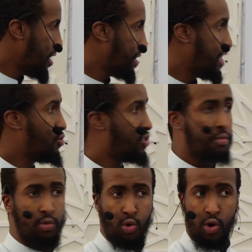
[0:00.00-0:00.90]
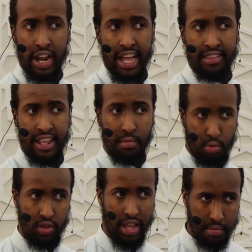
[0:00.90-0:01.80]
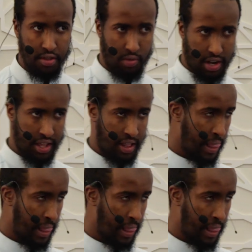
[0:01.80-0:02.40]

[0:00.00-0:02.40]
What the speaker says: But these ones are more organized than Ibn Taymiyyah's one.